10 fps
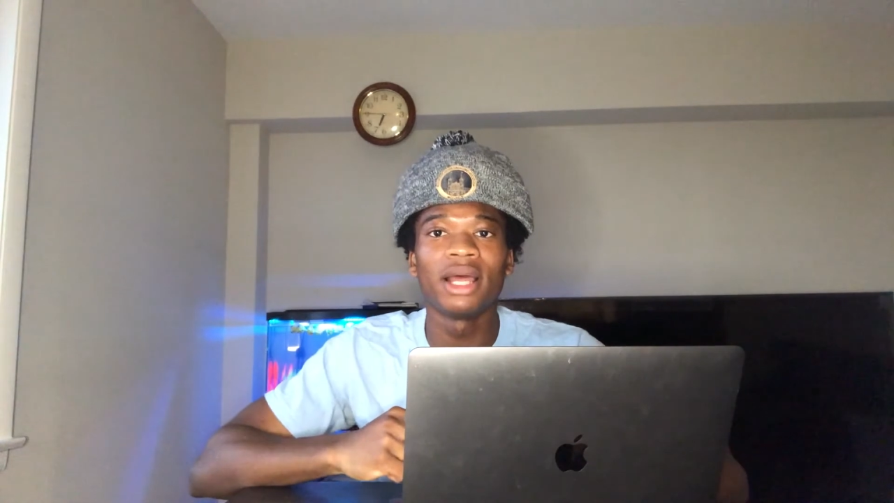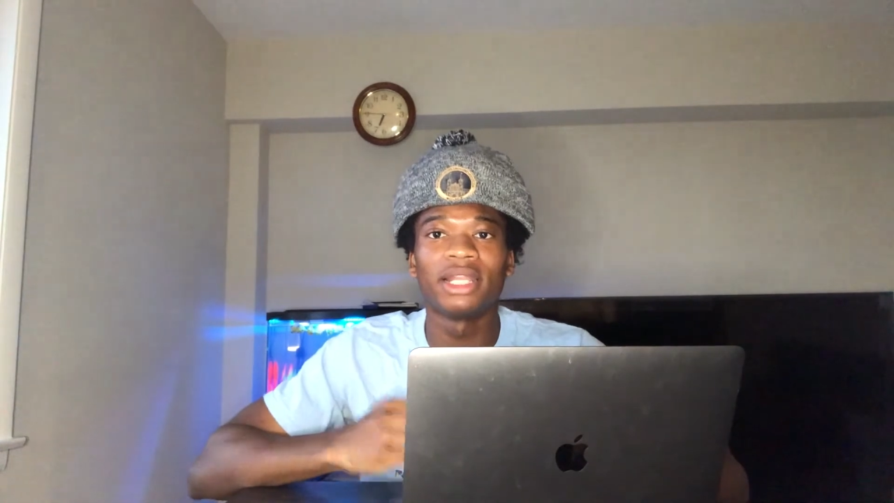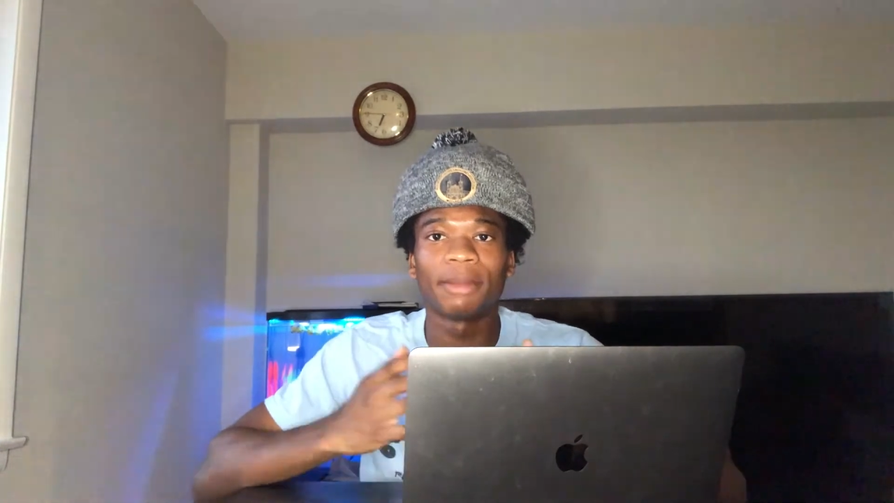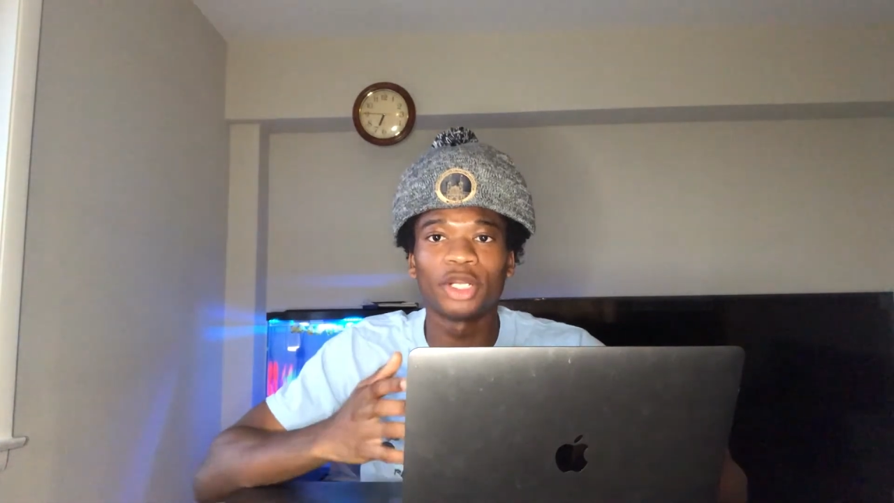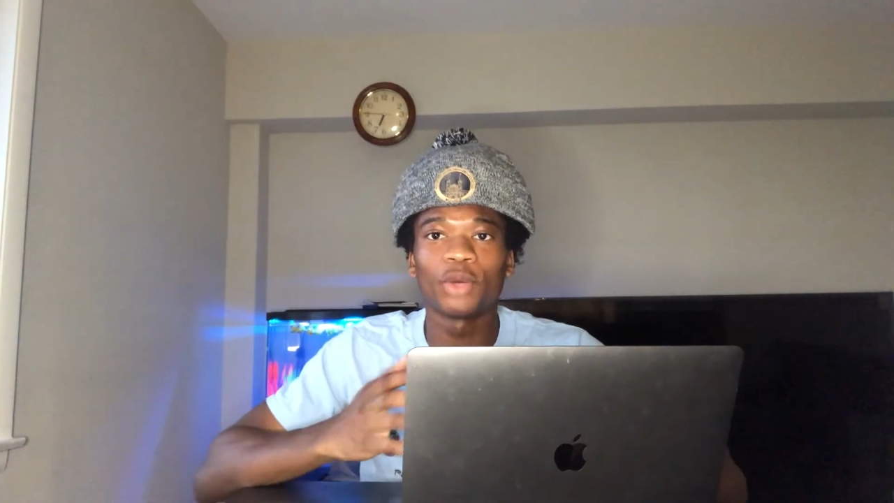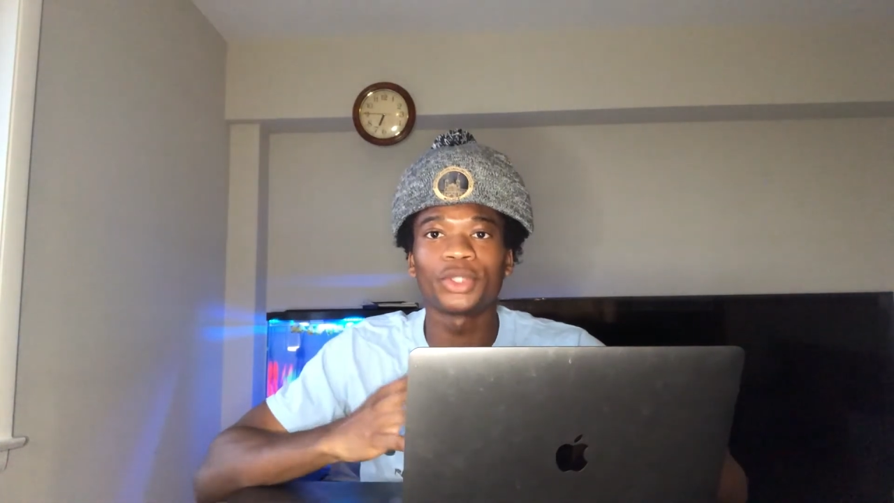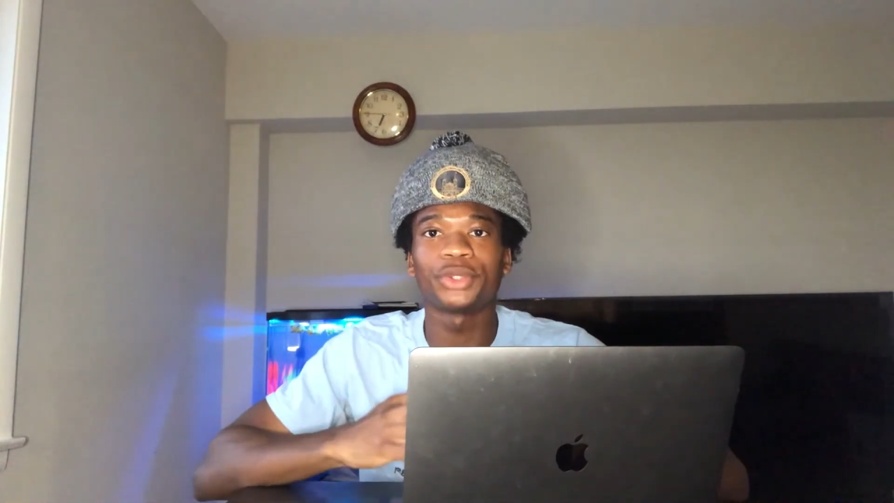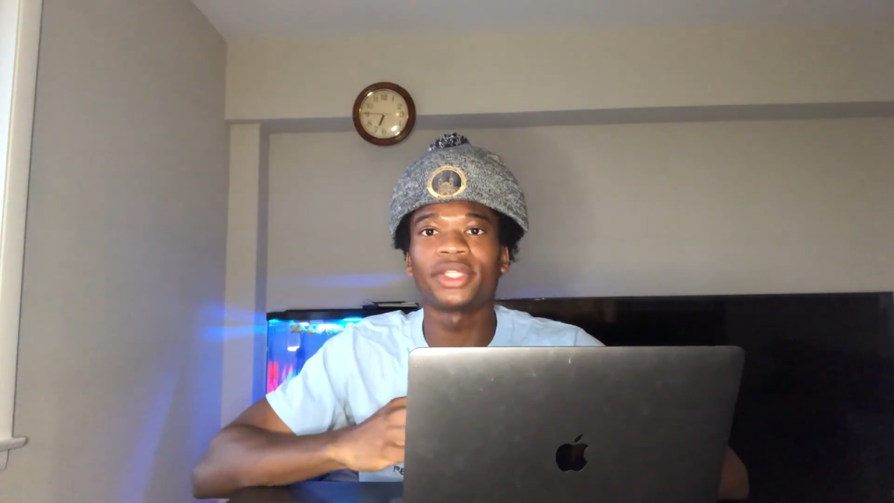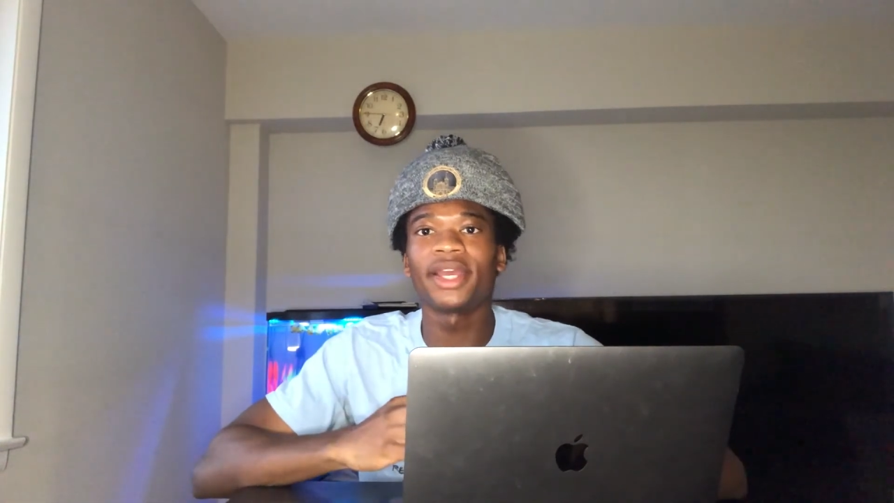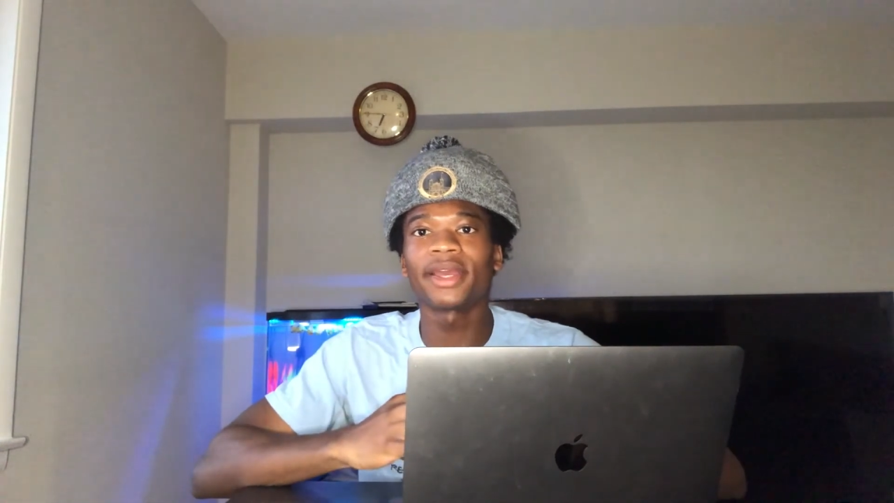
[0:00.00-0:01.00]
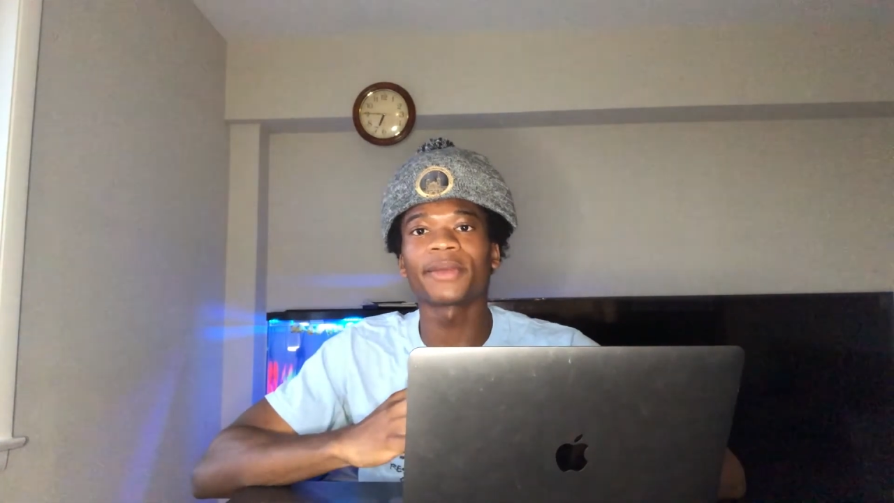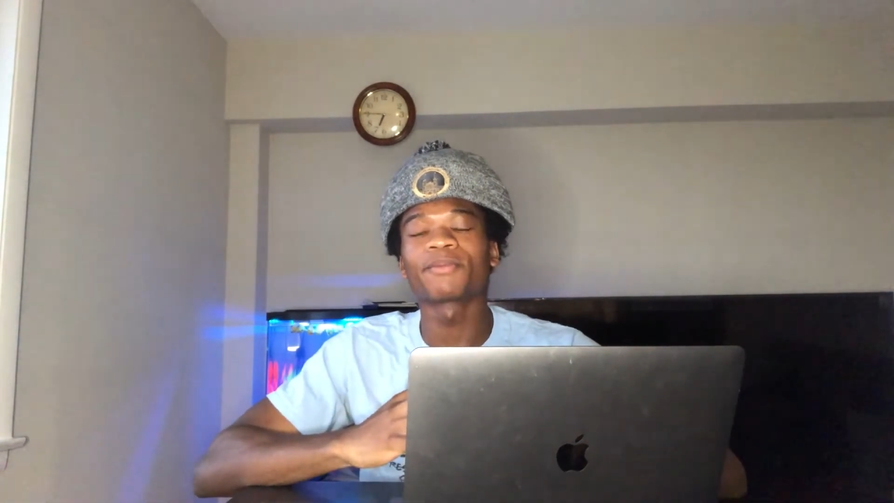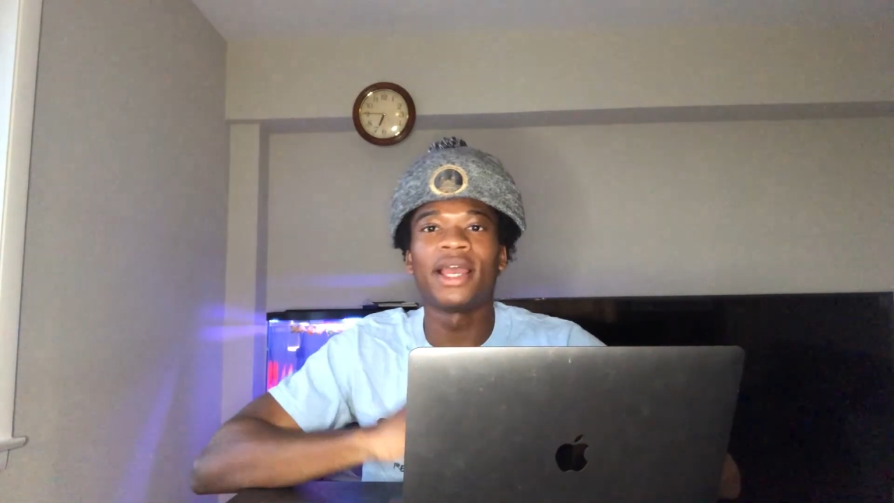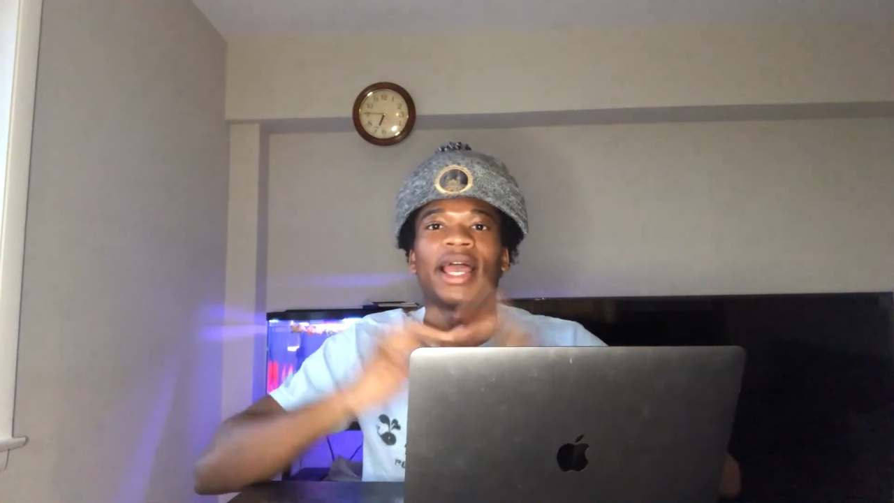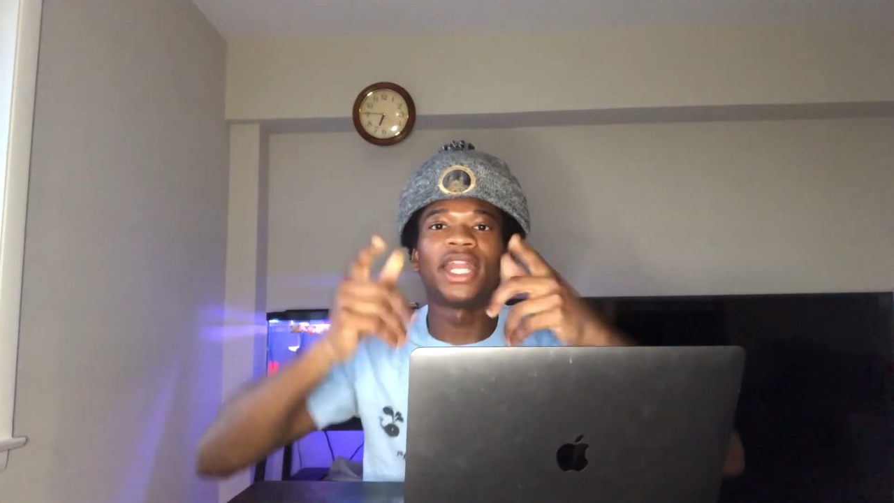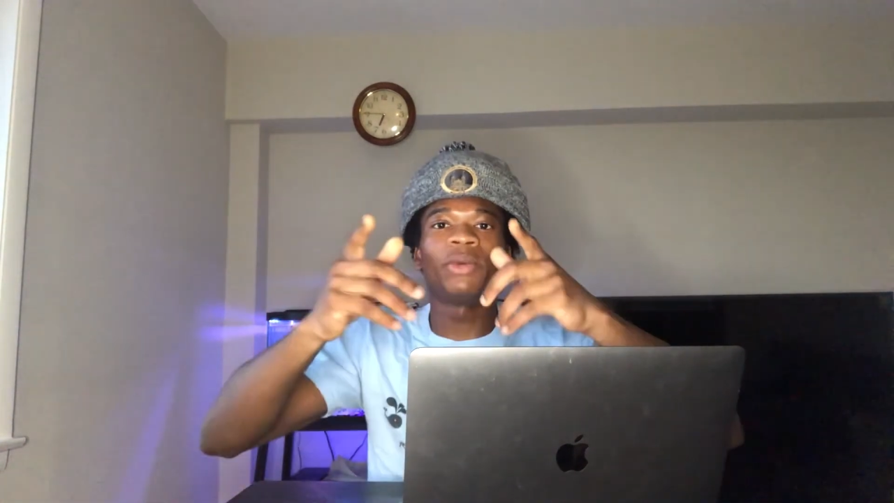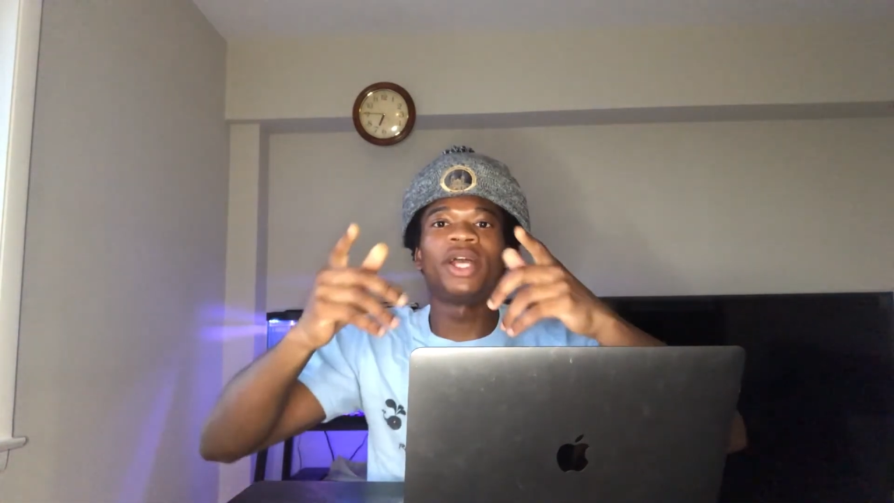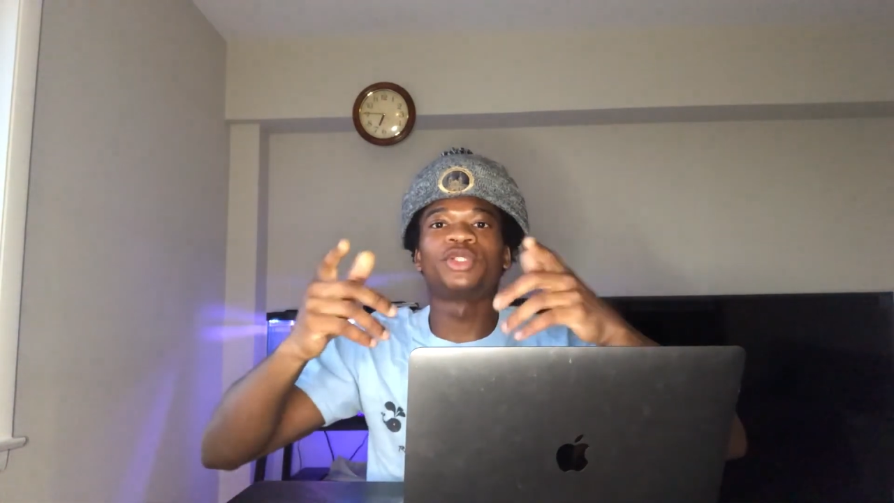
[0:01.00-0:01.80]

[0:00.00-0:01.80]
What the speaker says: Let me know what you think. Anyway,